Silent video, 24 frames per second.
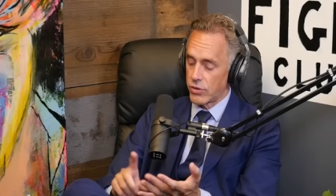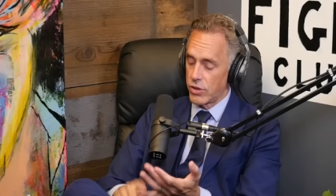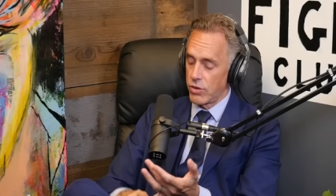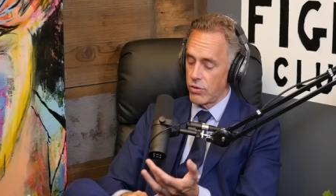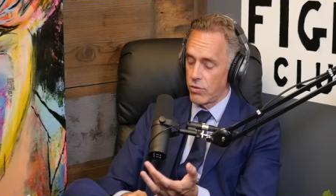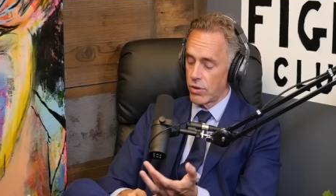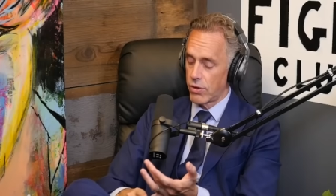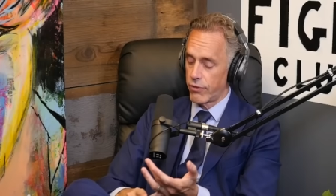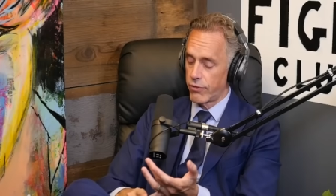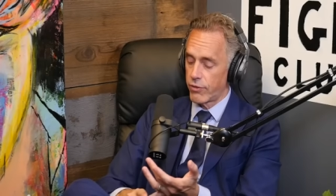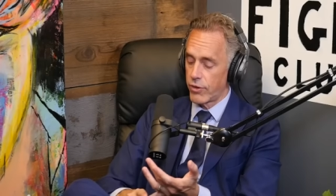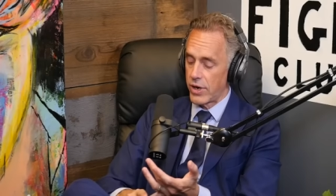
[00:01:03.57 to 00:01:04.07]
so
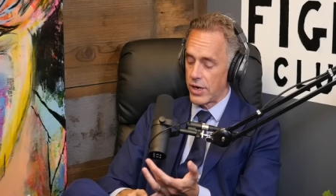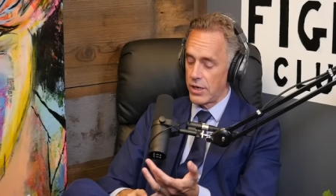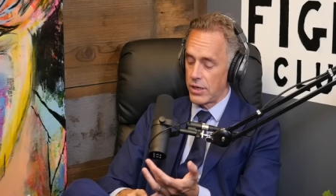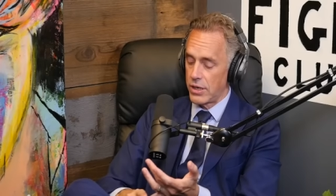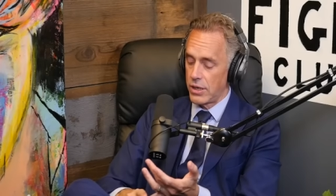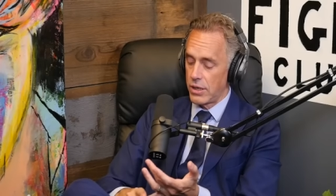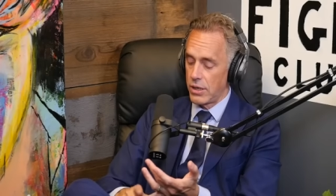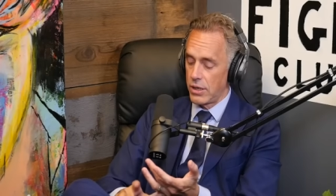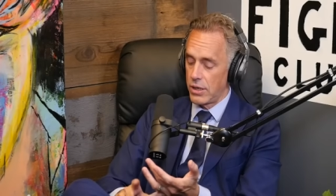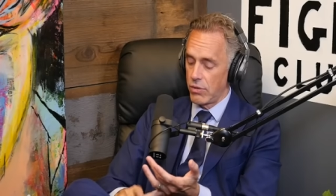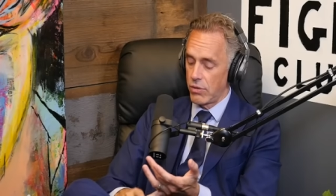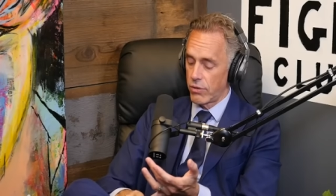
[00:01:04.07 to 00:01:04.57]
you were
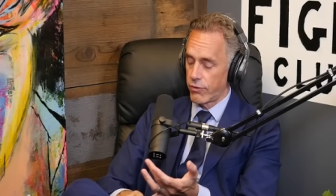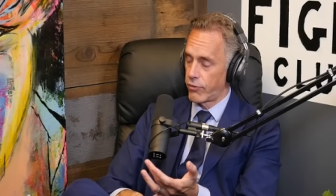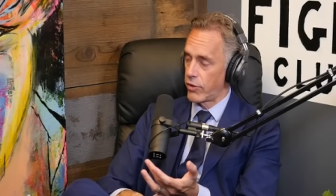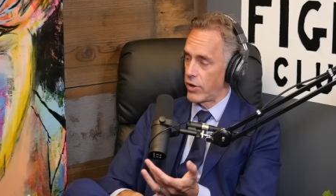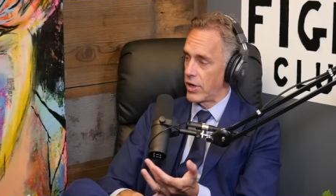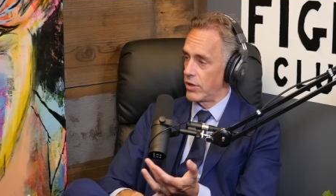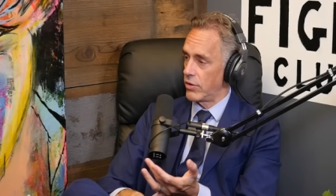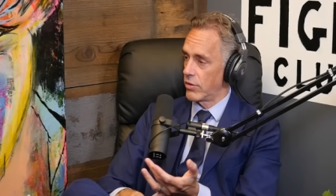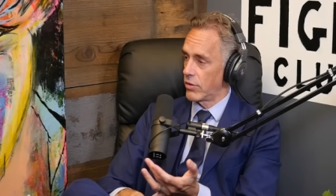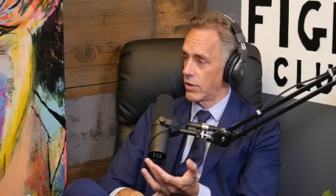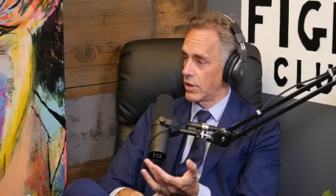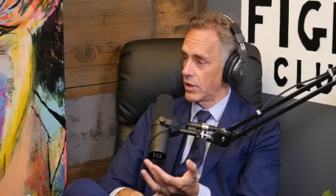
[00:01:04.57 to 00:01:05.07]
afraid you're
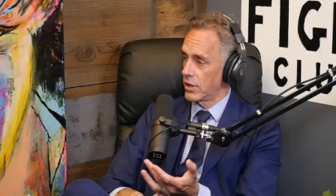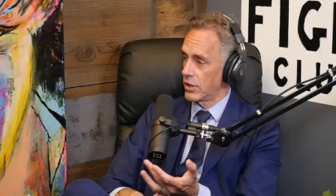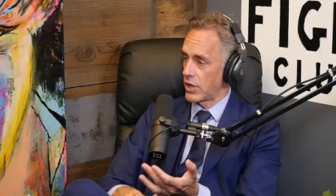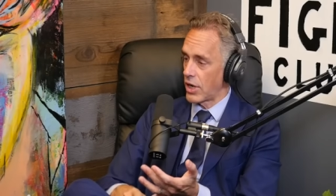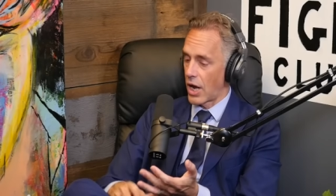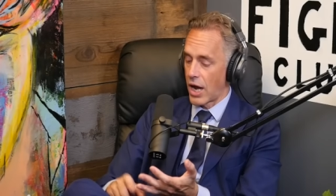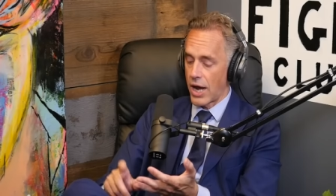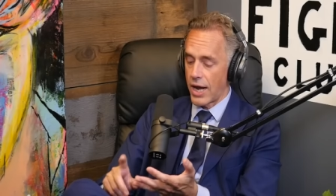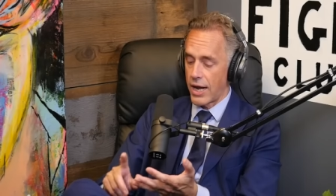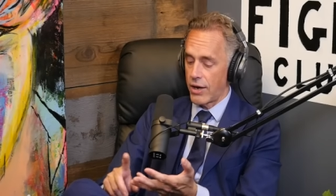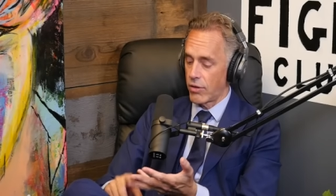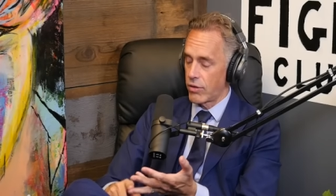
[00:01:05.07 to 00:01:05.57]
going to
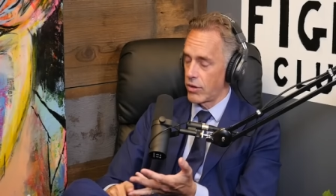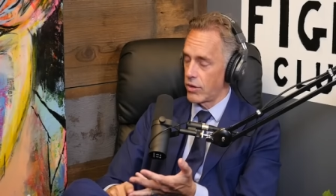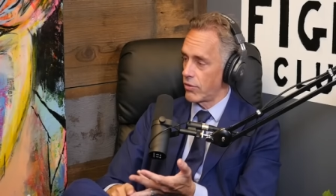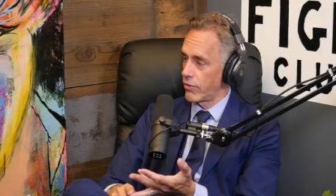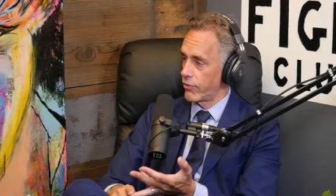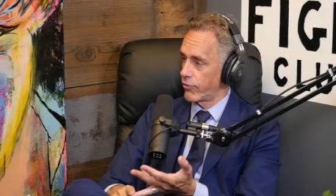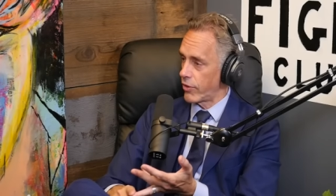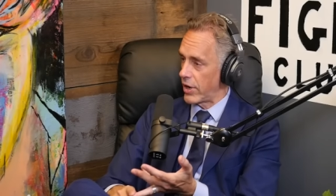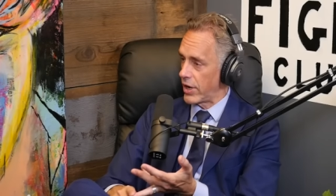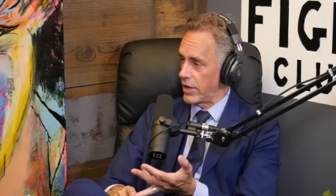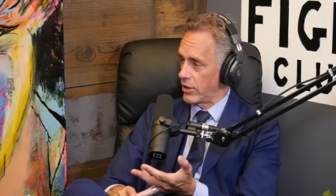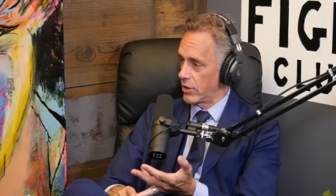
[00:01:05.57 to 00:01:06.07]
die, or
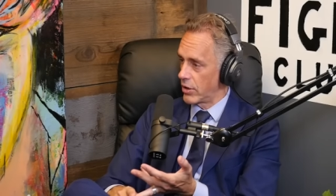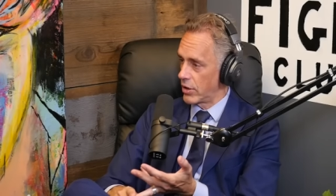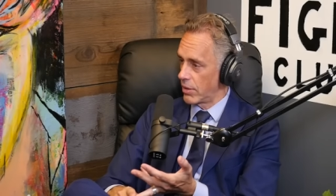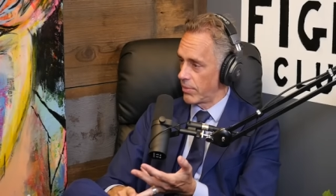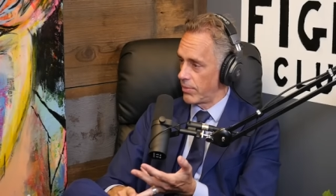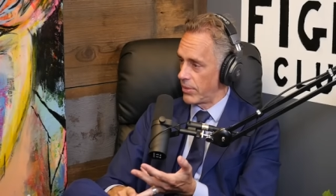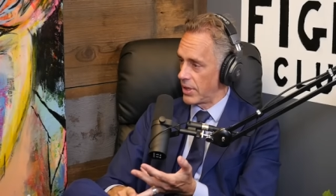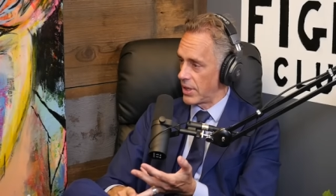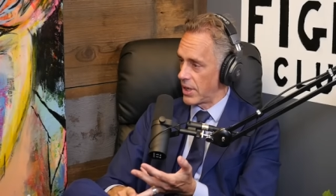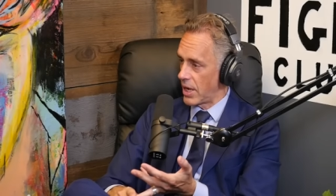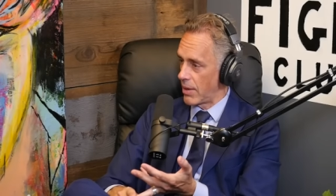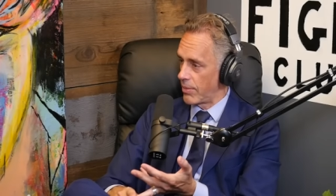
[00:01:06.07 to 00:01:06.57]
you're afraid you're going
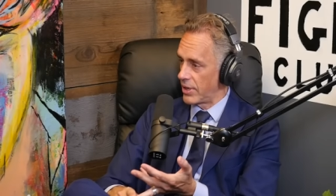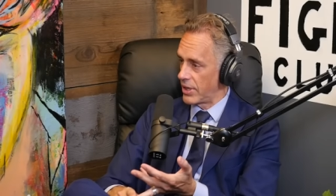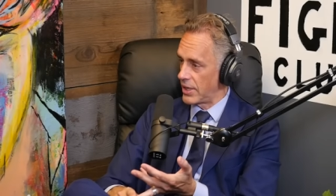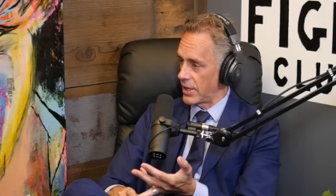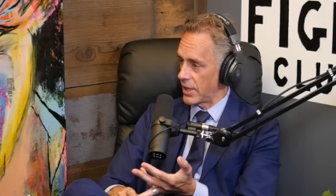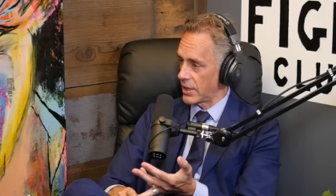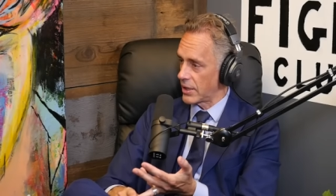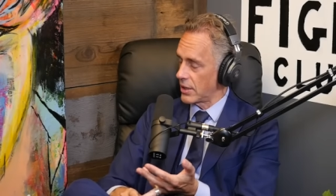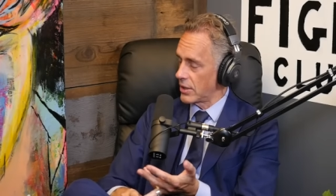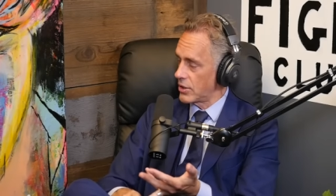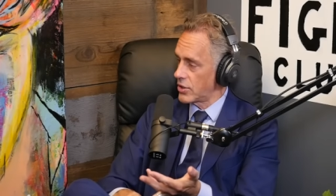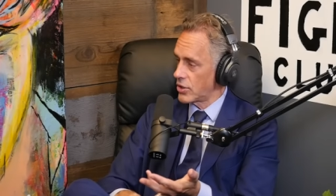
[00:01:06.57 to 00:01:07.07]
to become
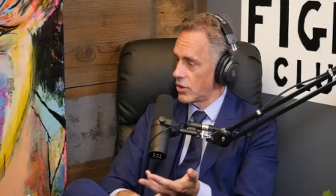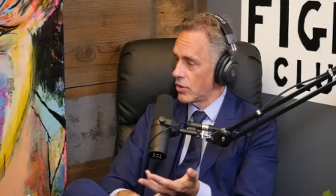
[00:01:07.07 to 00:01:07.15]
addicted.